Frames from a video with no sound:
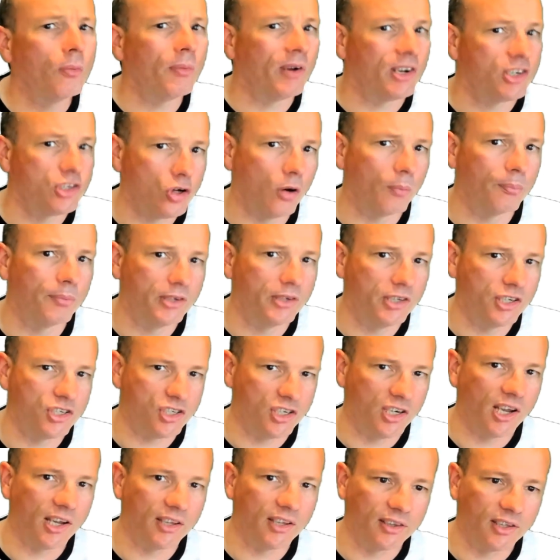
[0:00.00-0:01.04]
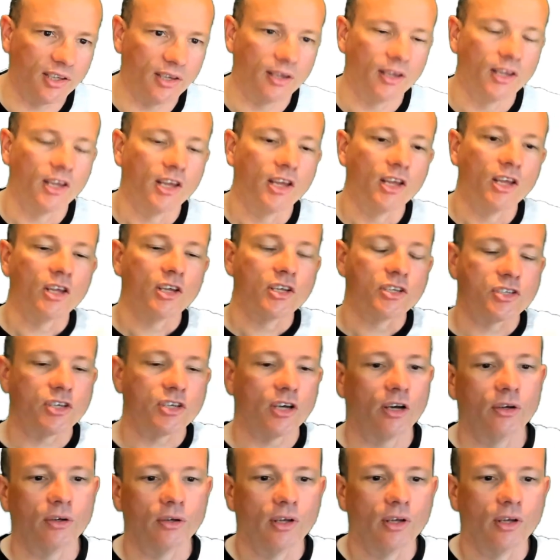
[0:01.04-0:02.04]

much competition out there. So,